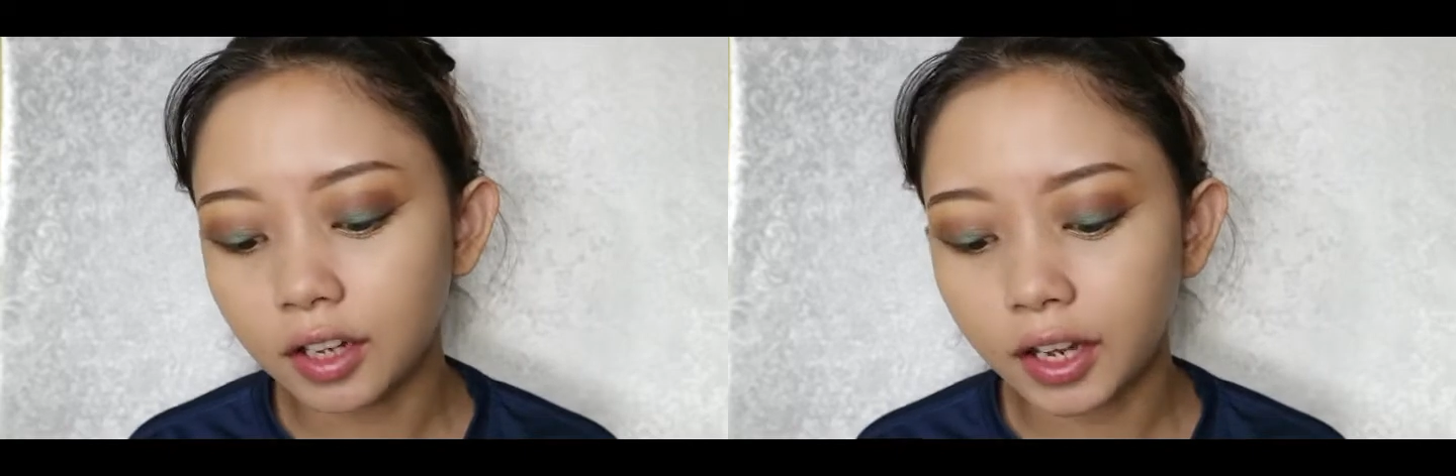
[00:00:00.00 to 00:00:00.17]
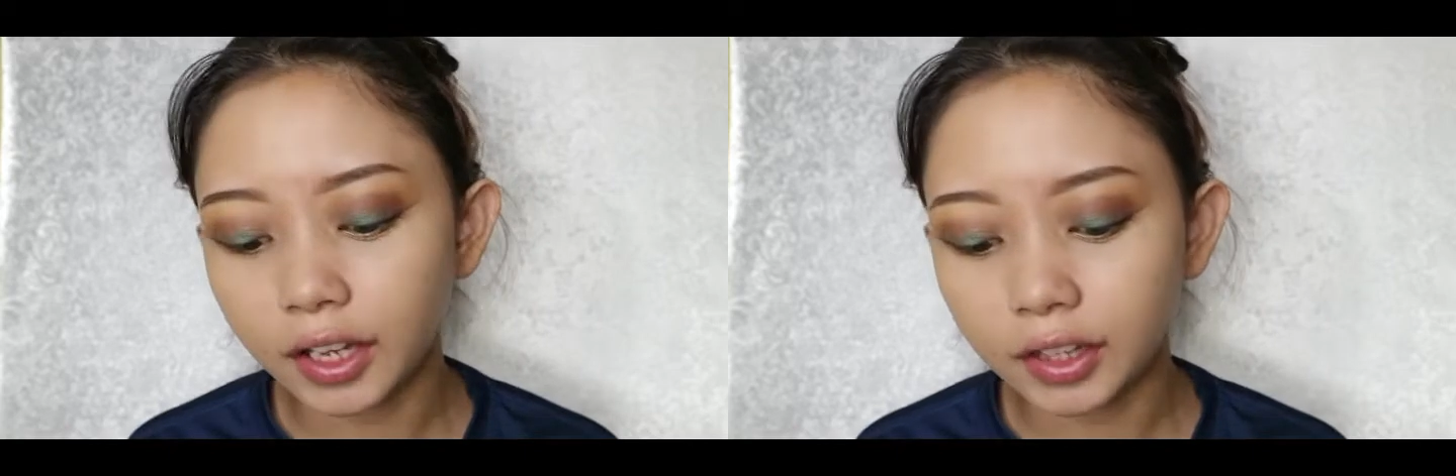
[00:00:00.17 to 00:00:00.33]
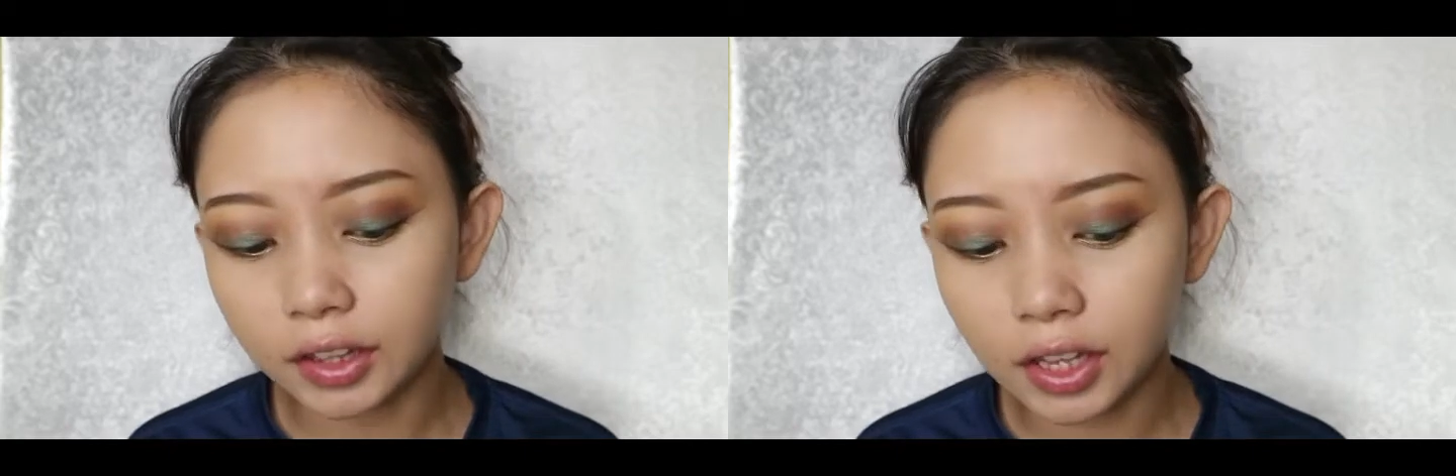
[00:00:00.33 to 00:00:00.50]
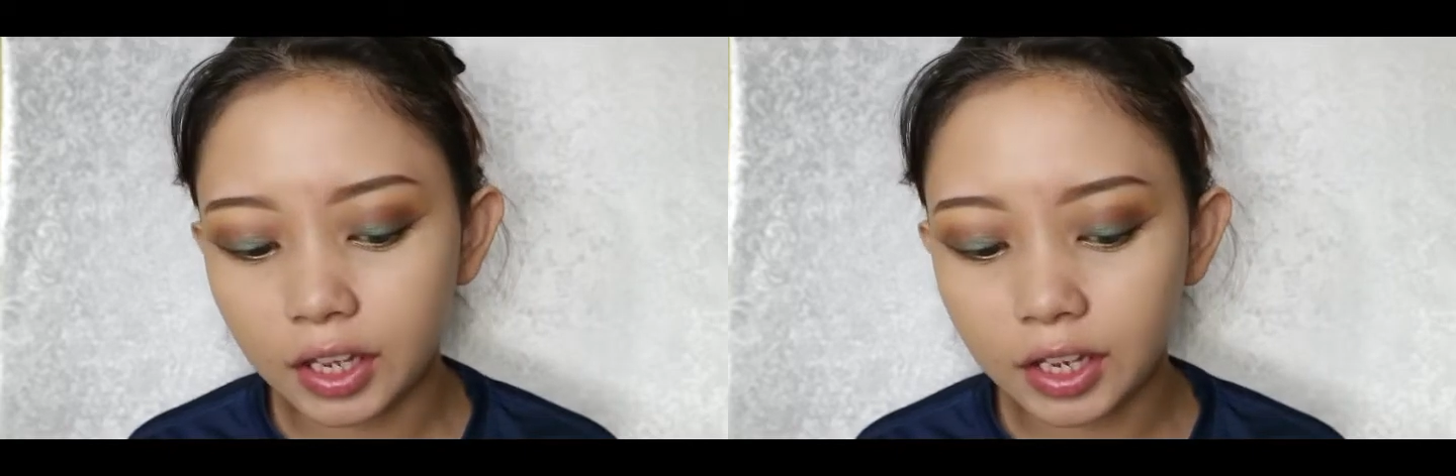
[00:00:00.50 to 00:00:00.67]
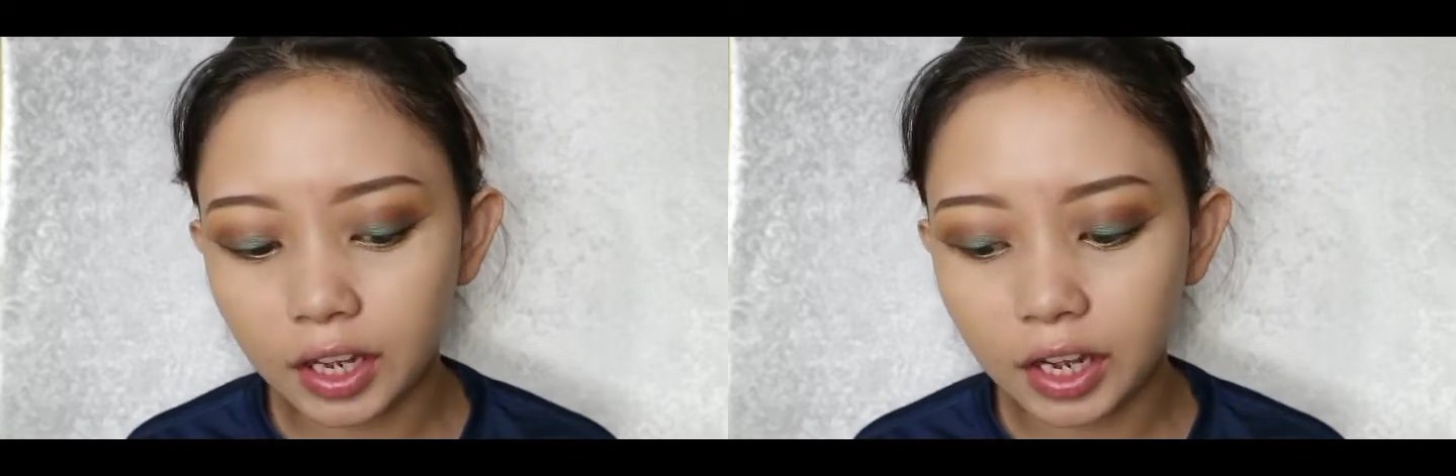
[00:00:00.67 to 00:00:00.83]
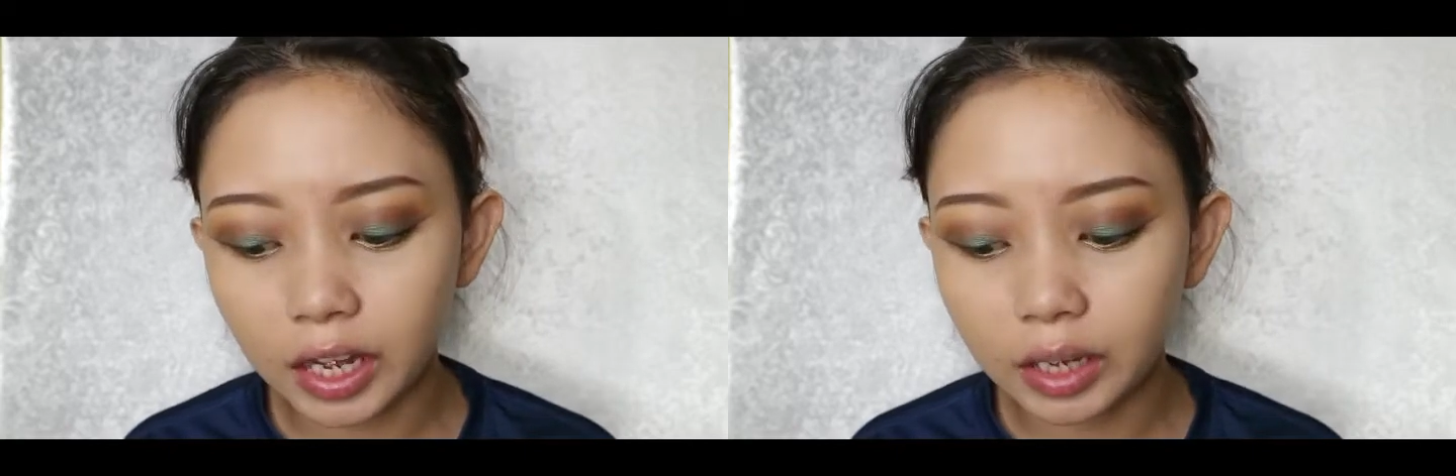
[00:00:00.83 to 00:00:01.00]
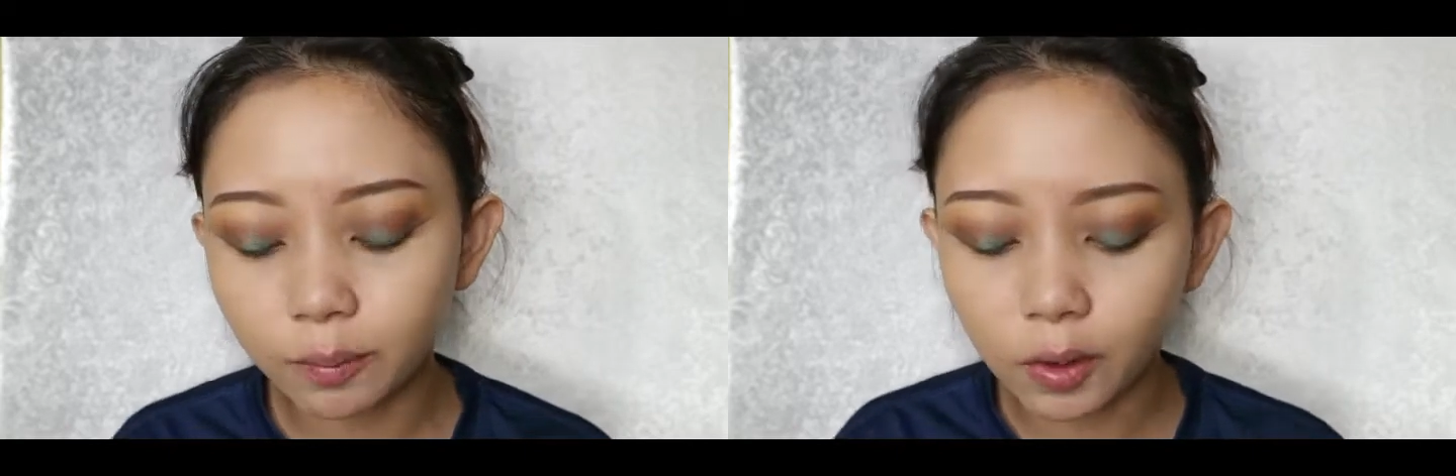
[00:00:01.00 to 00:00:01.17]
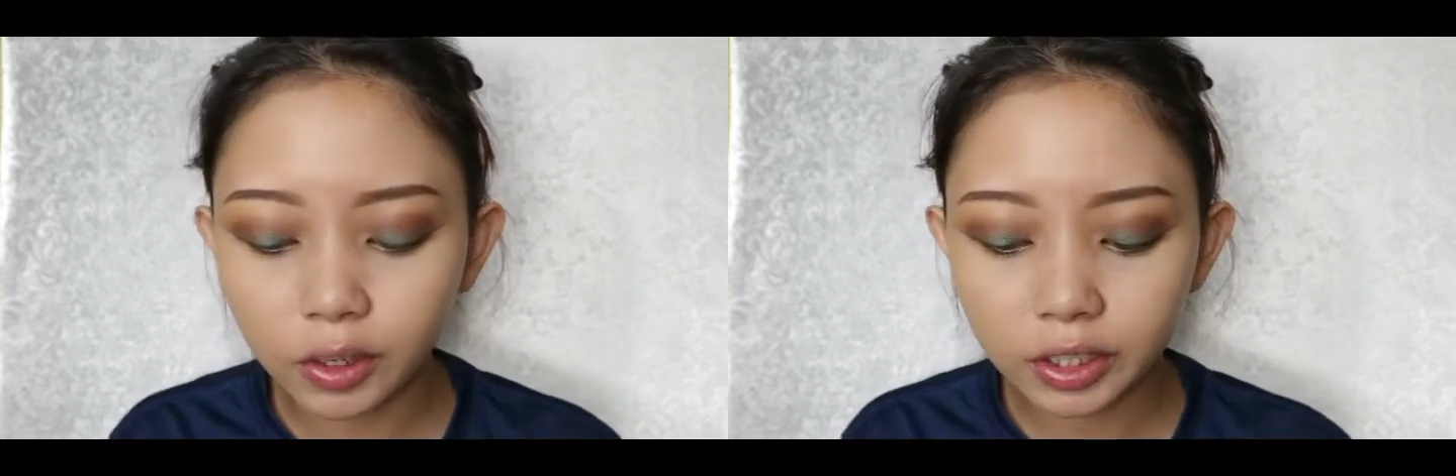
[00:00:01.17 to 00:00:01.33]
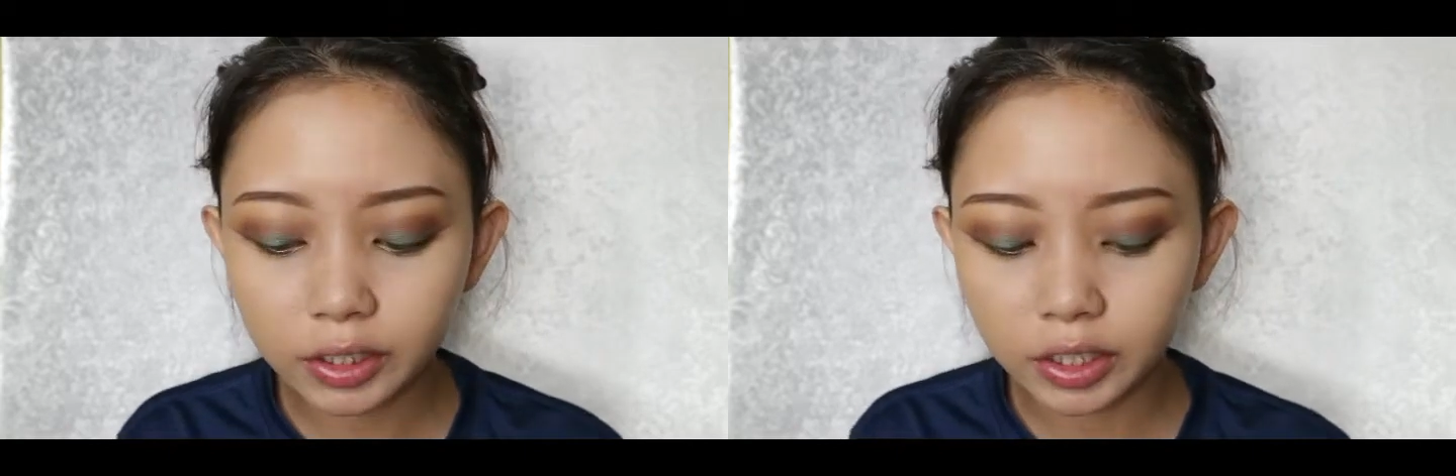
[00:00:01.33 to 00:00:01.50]
I think I'm
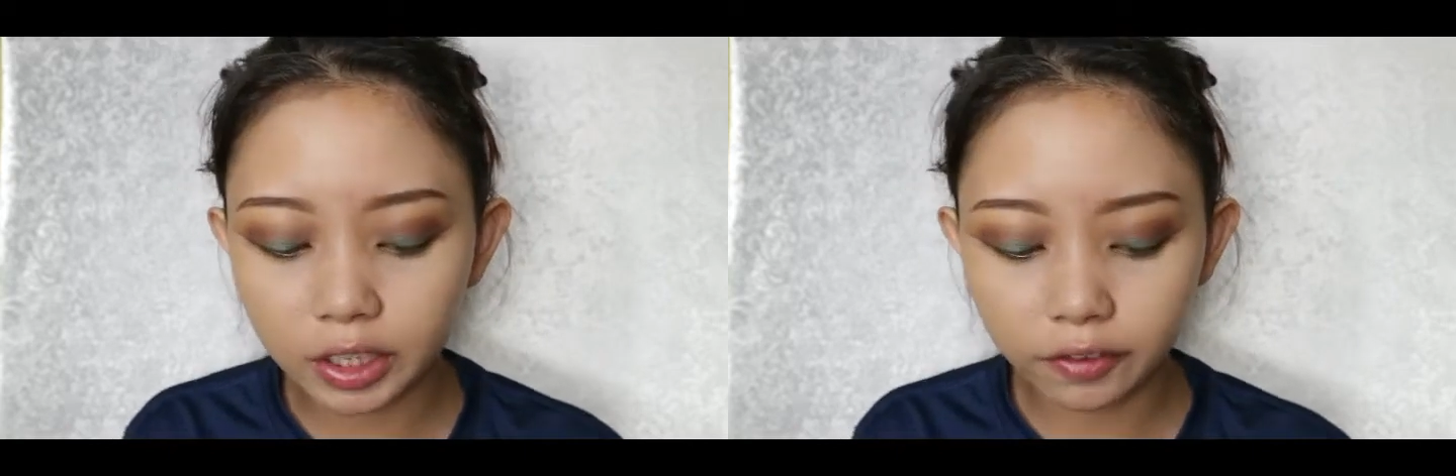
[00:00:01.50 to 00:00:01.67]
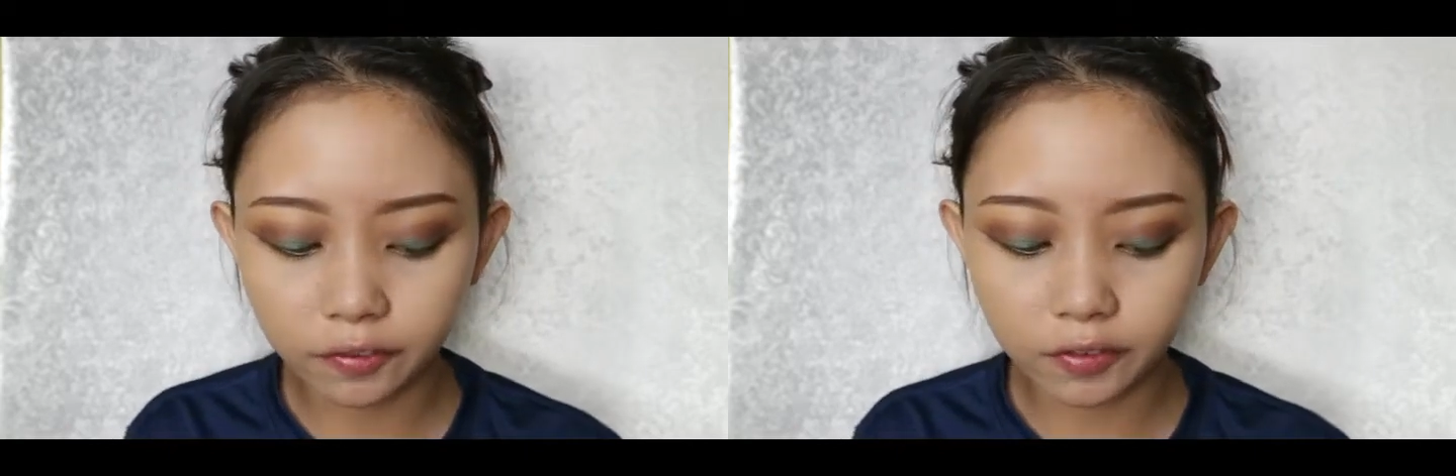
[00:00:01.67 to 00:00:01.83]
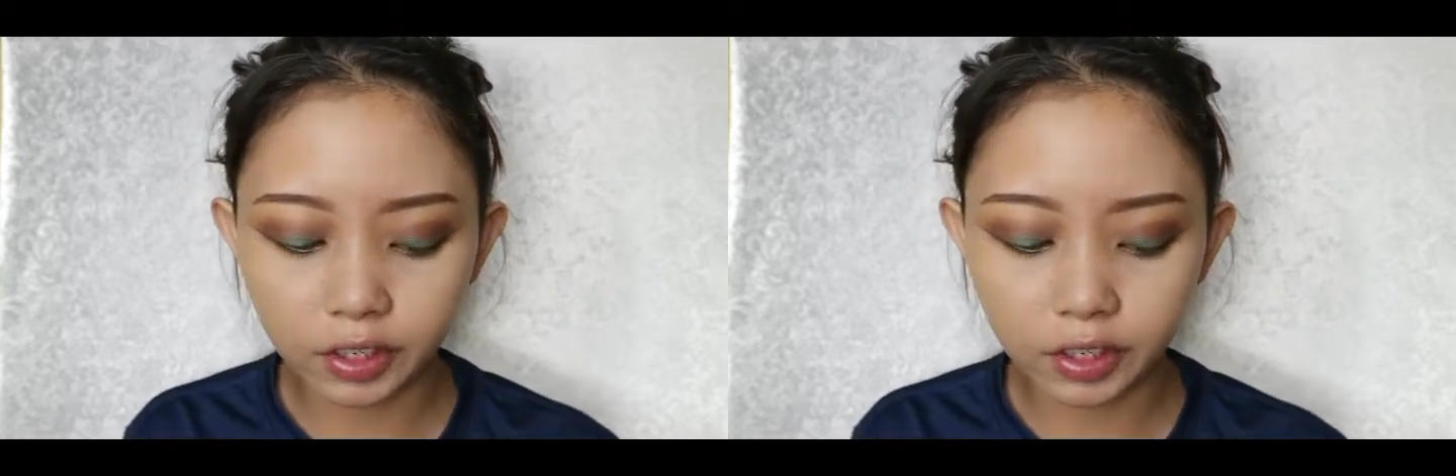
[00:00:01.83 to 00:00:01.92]
gonna give